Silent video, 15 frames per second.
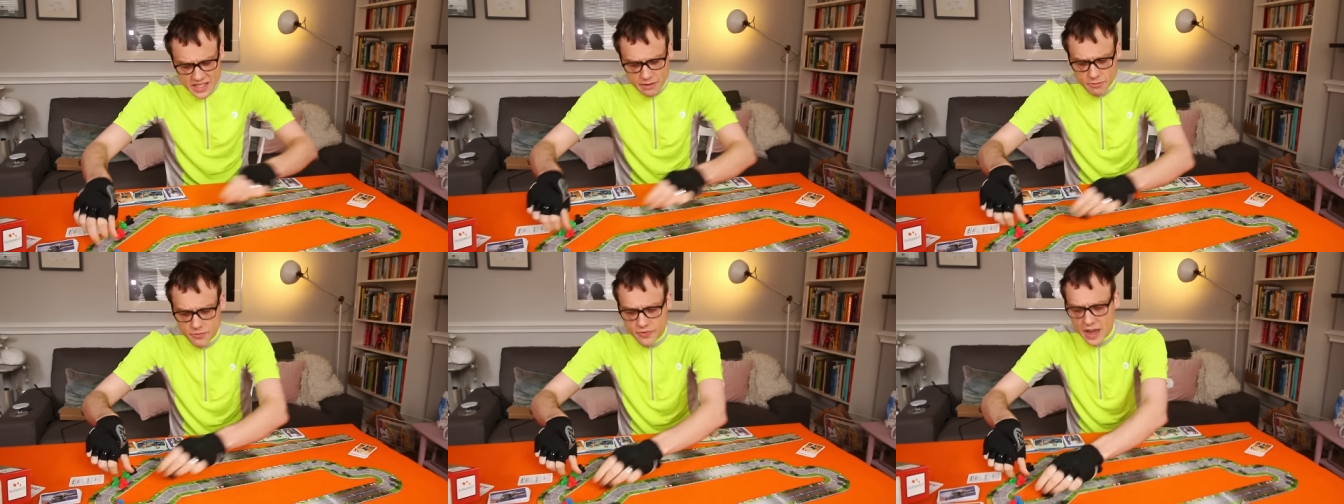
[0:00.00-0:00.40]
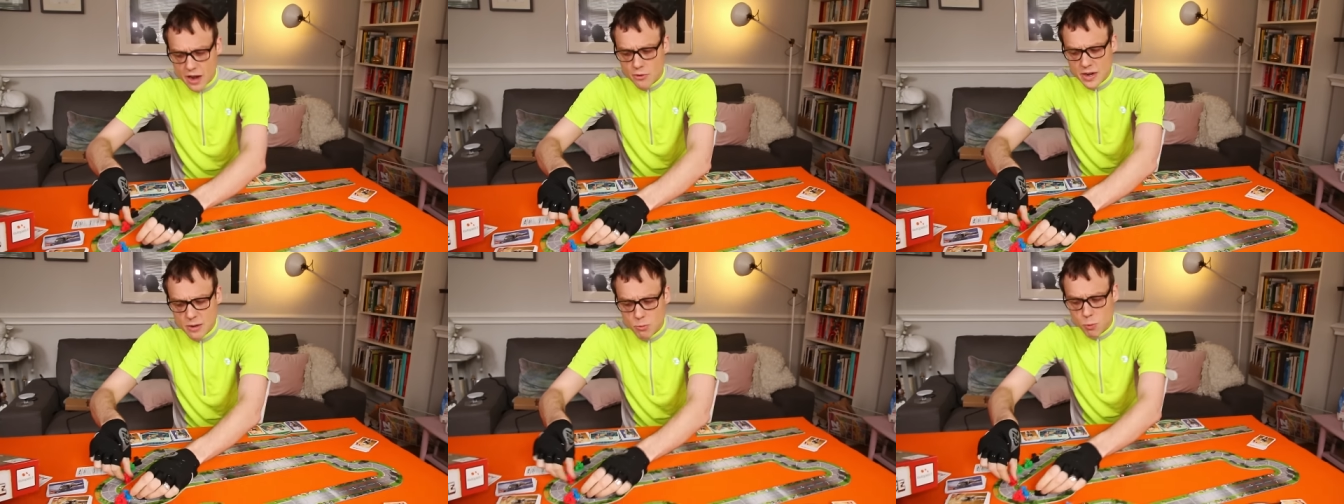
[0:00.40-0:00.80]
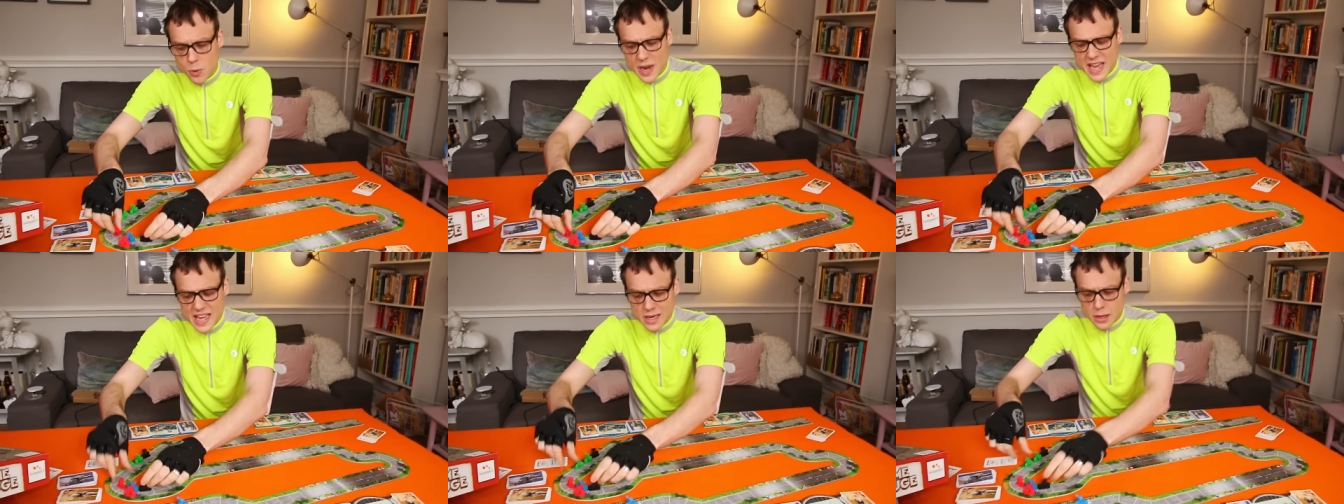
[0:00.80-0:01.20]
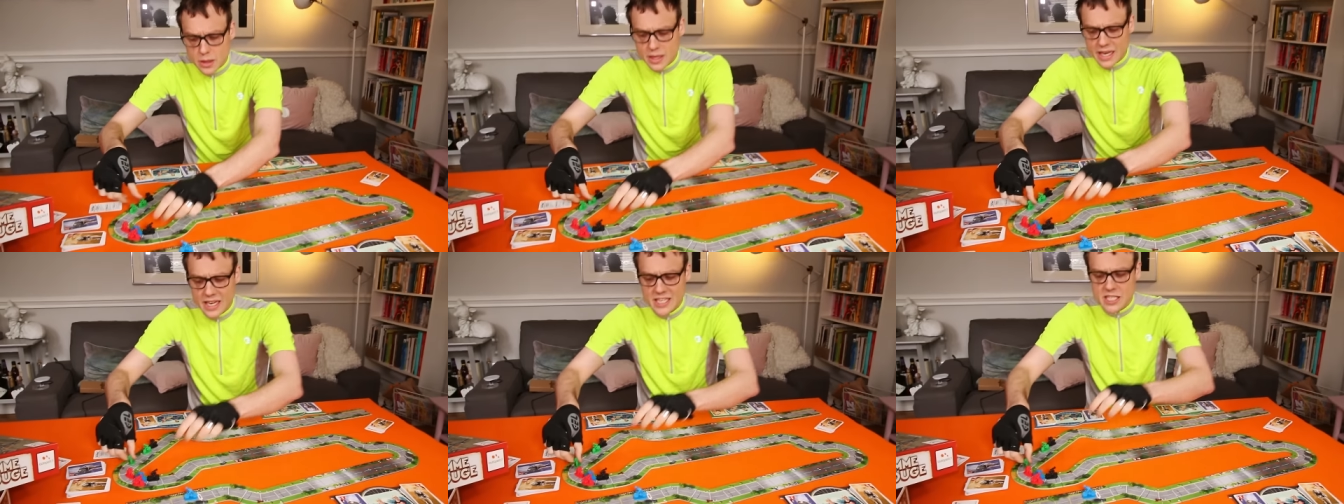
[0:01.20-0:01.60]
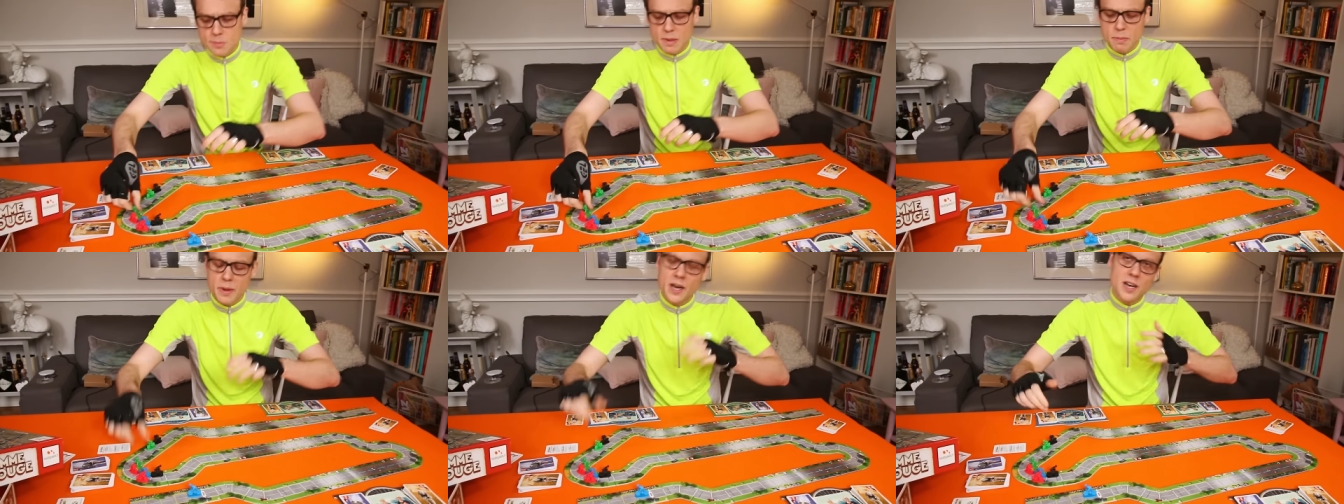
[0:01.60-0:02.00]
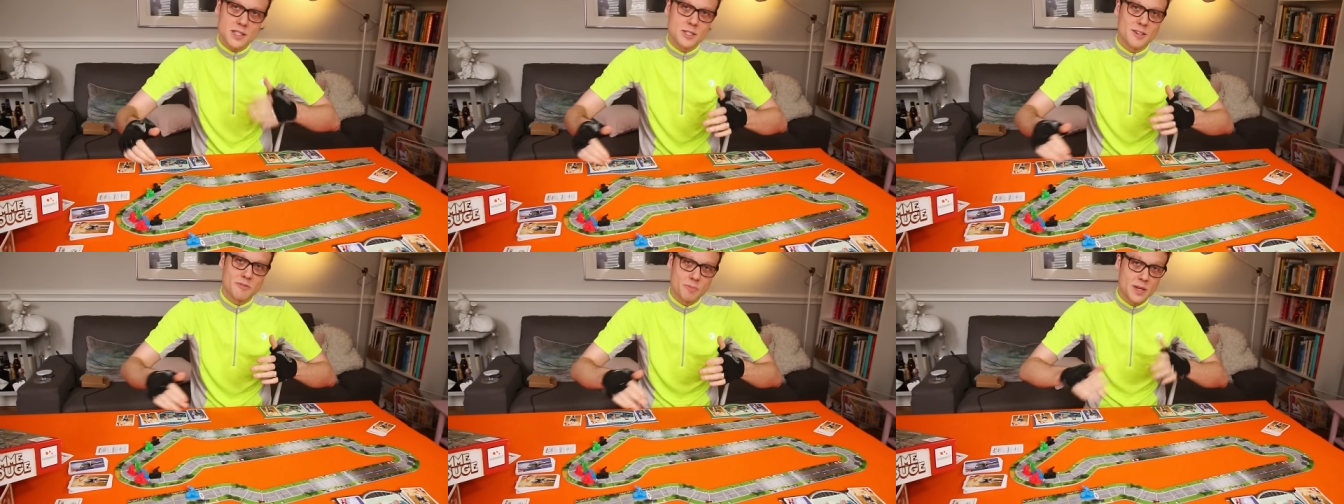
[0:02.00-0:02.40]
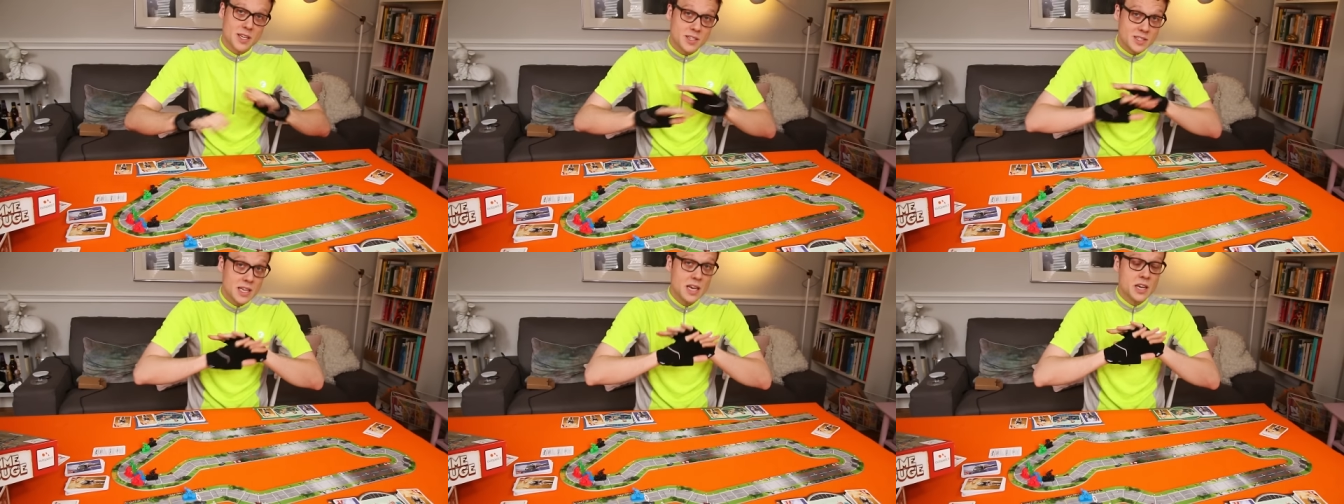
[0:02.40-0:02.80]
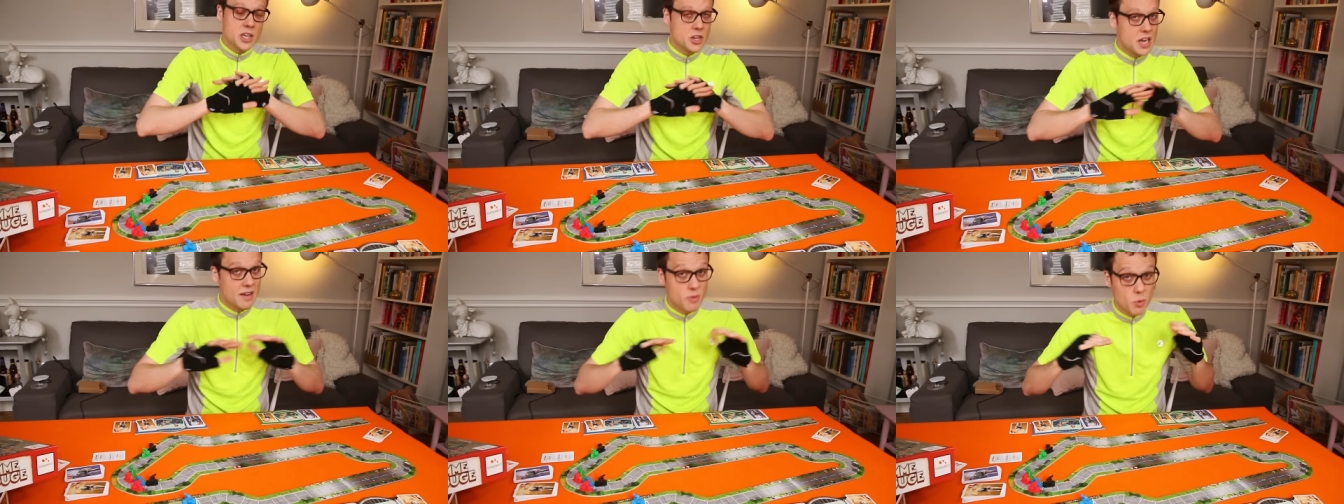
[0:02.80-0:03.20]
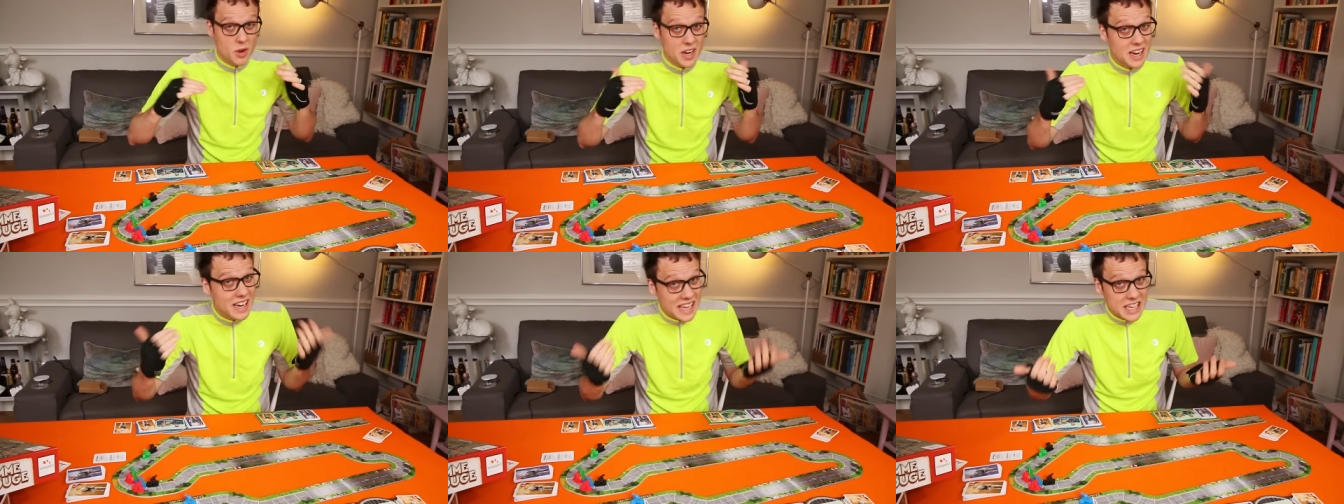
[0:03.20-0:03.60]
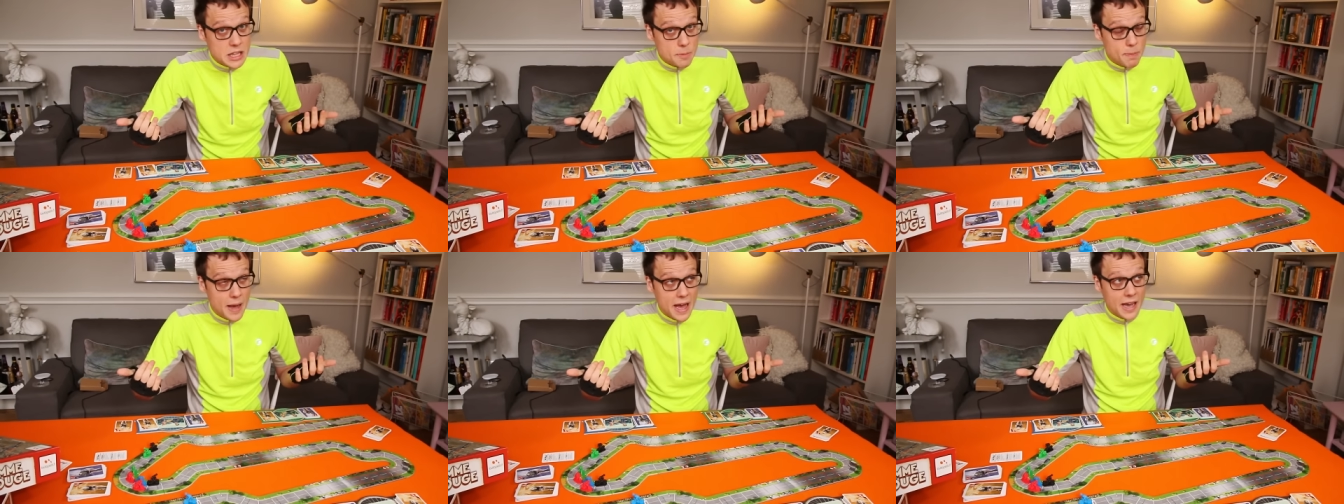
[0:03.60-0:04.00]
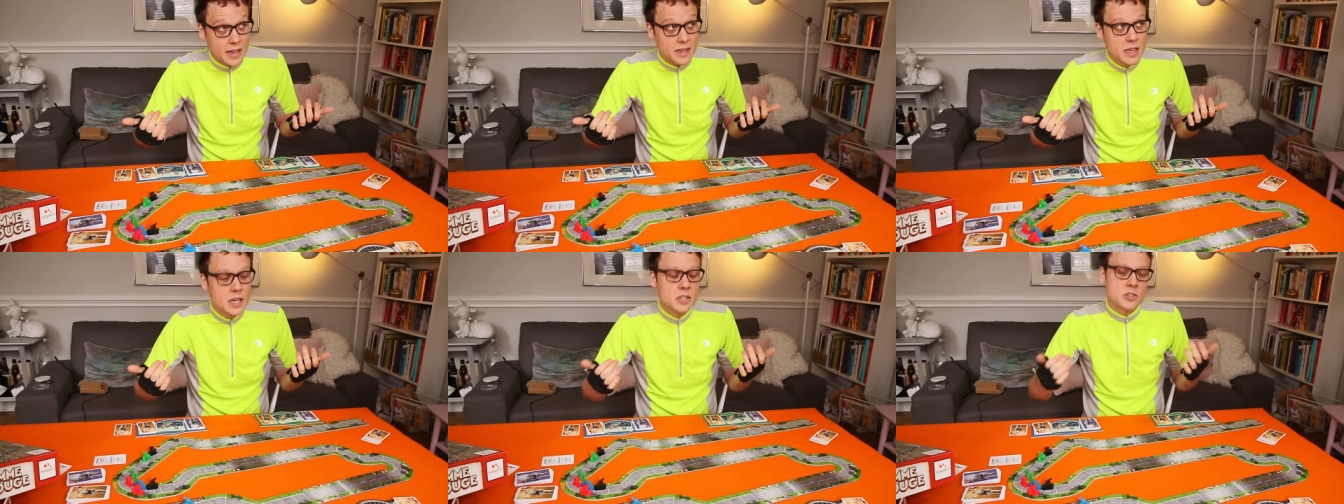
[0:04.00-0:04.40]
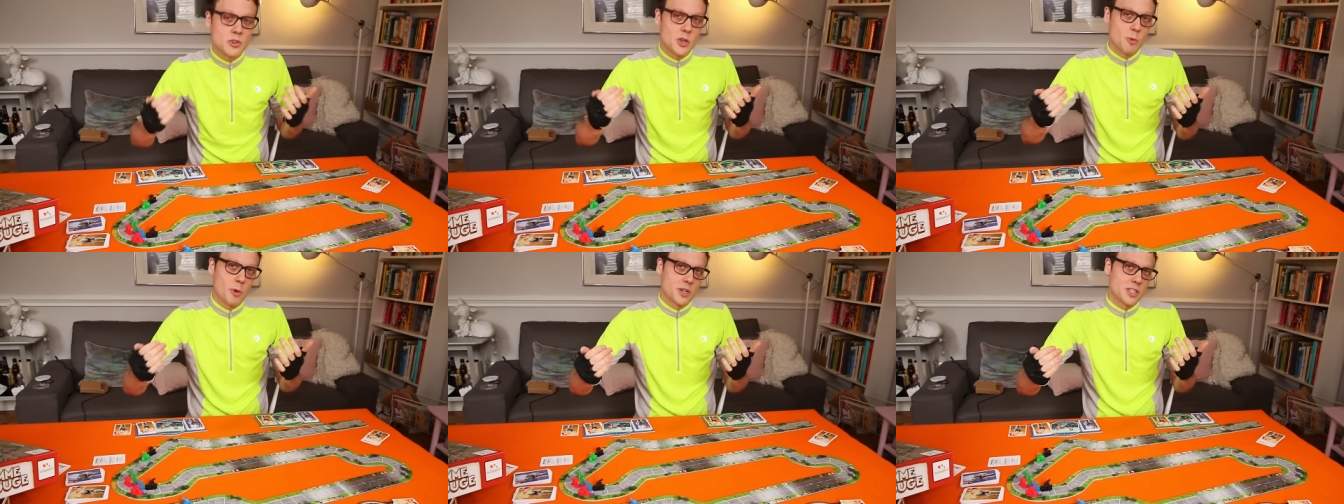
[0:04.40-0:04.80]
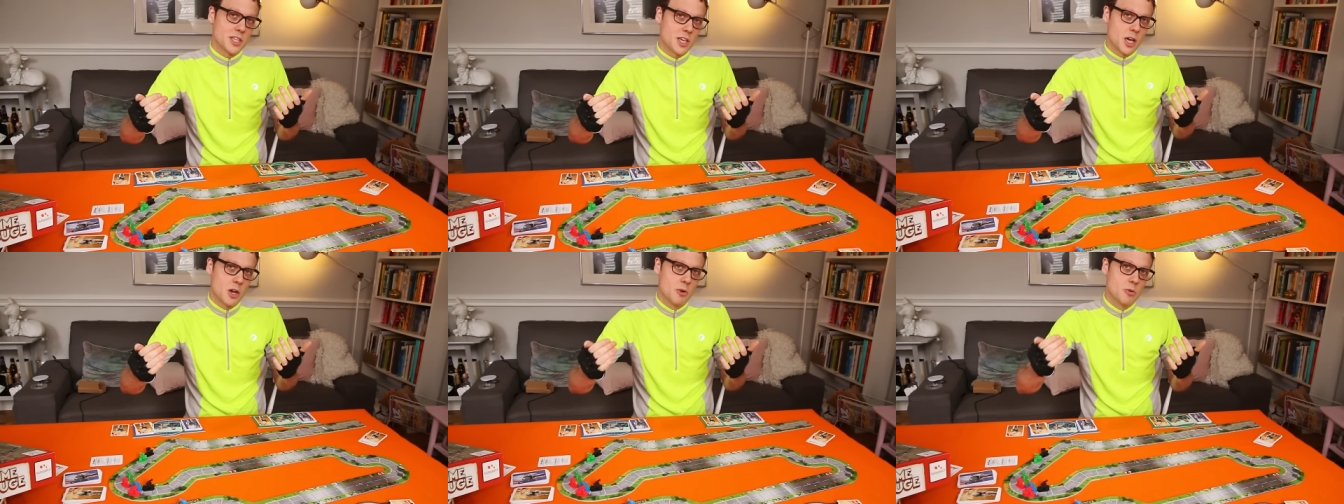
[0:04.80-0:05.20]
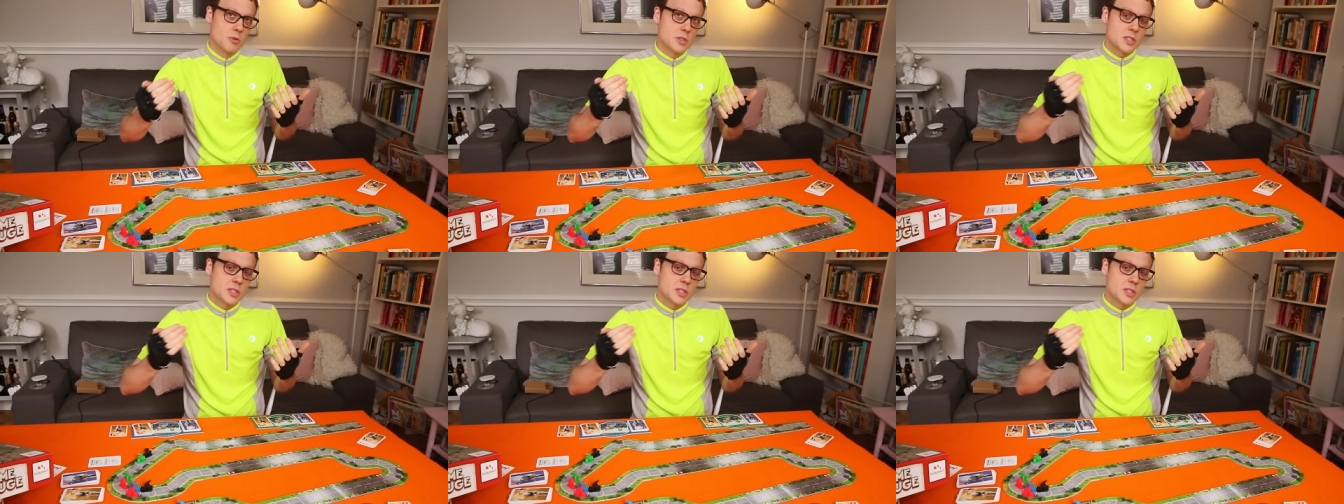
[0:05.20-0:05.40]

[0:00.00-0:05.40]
is a very weird thing to be part of because you never want to lead the pack. So you want to go